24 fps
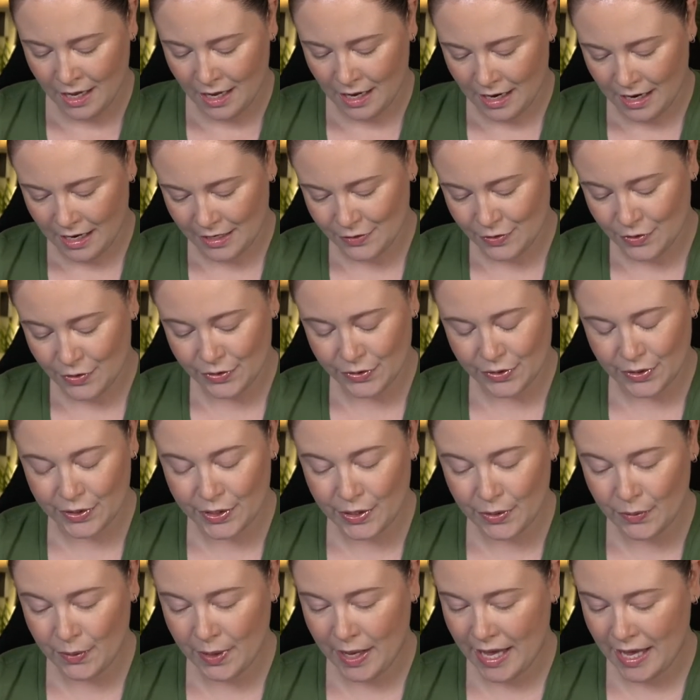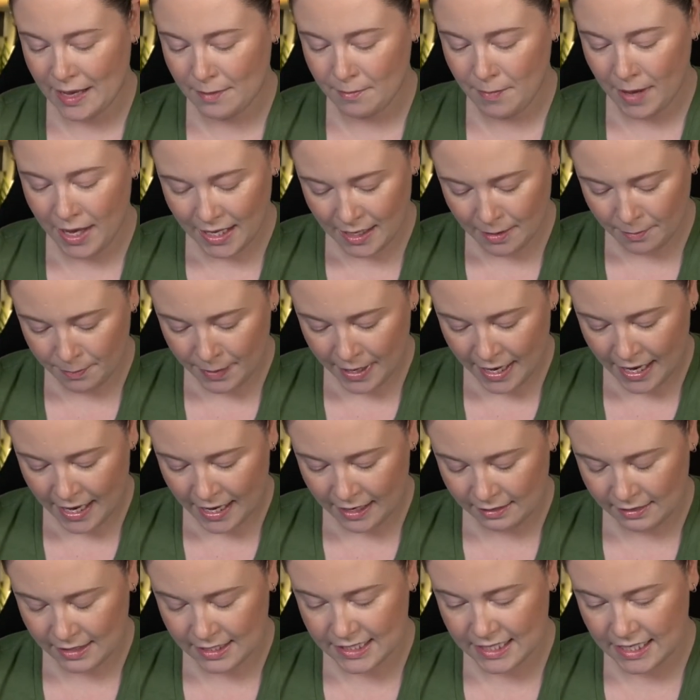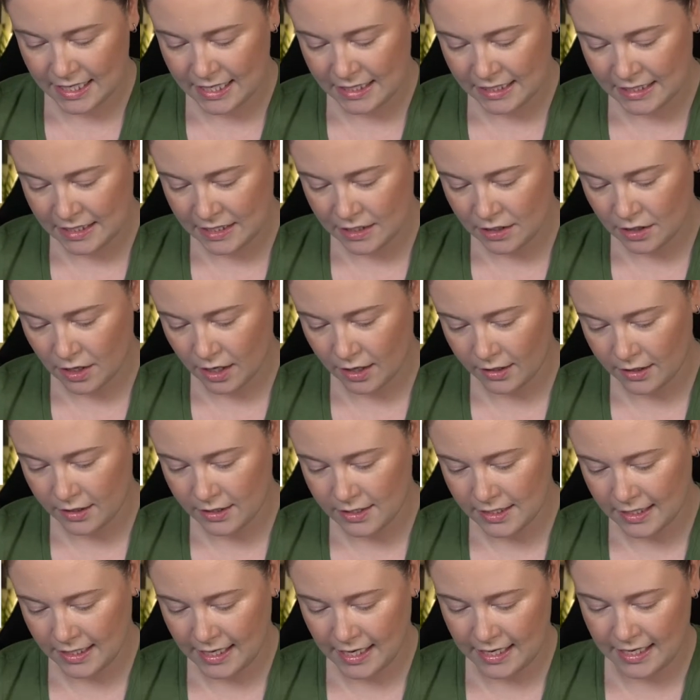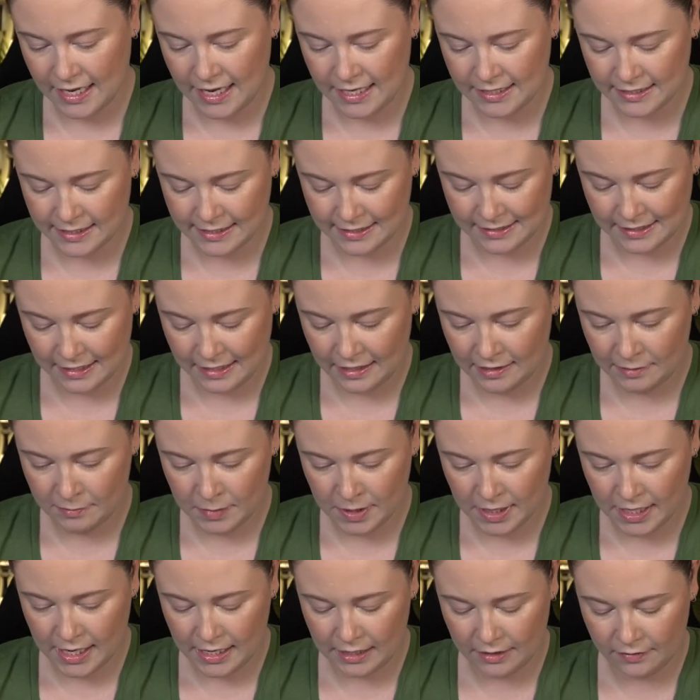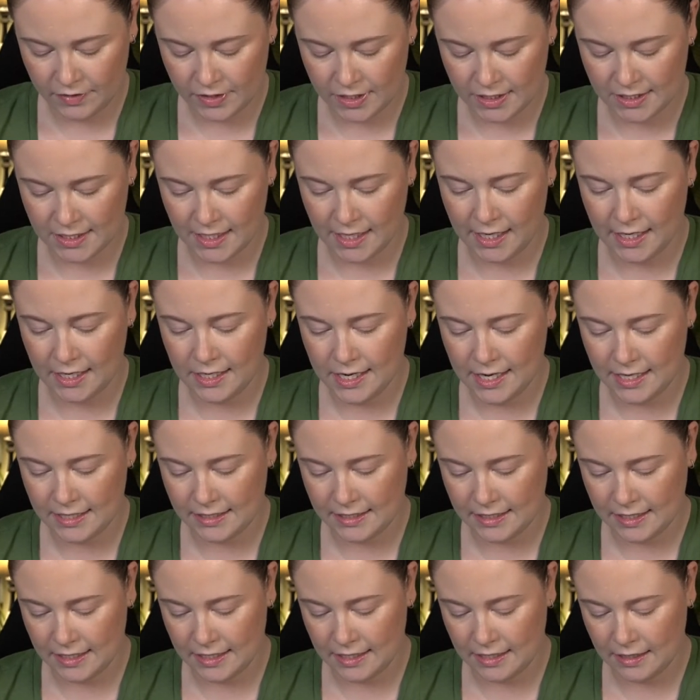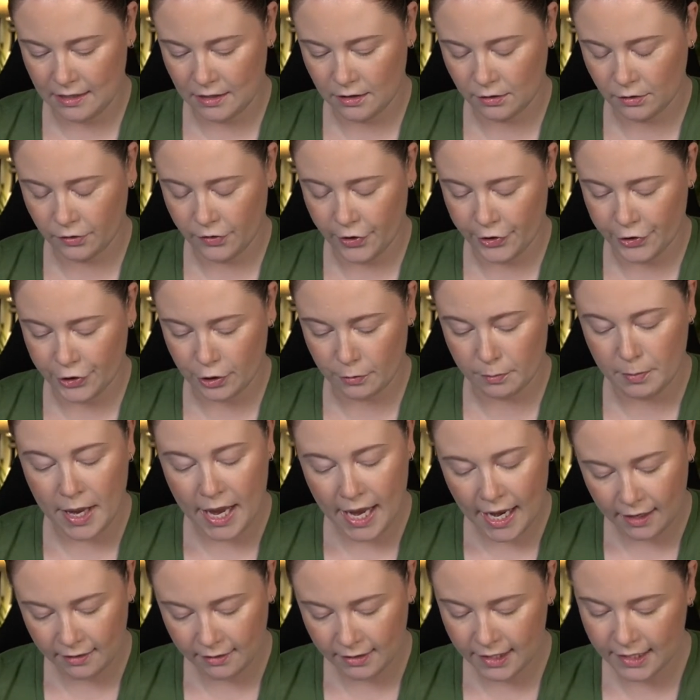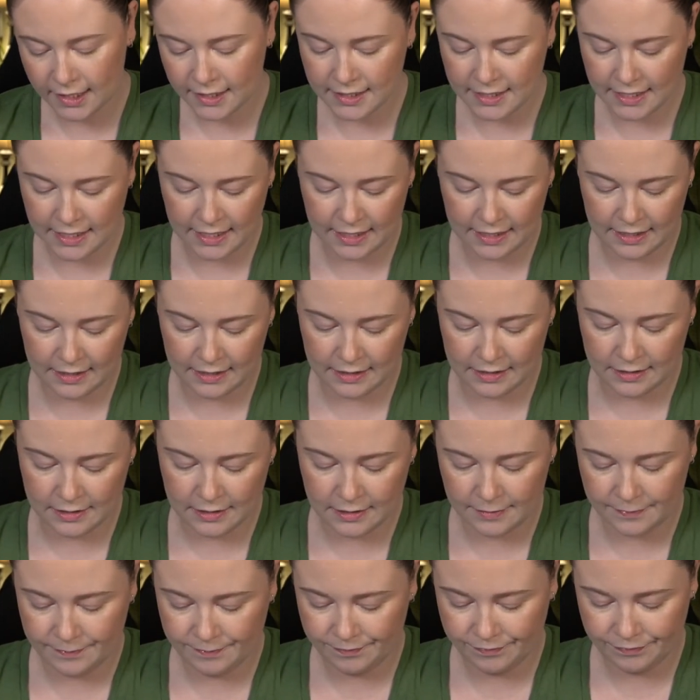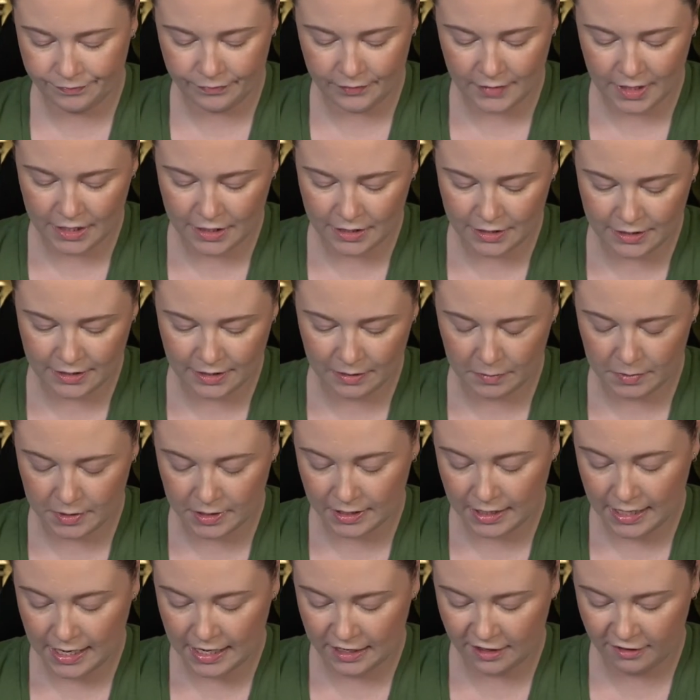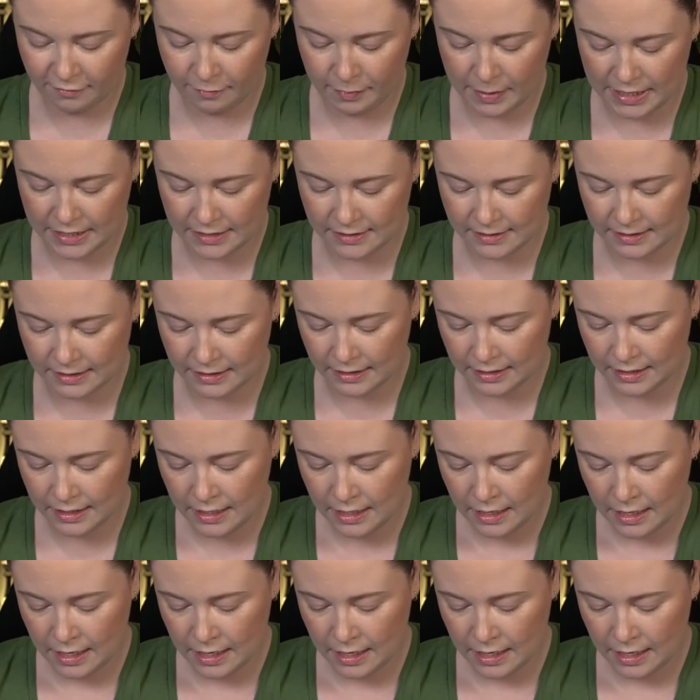Uh, so there's also a makeup bag that's $18. Again, it has the same kind of design as the larger palette, and it just seemed kind of basic.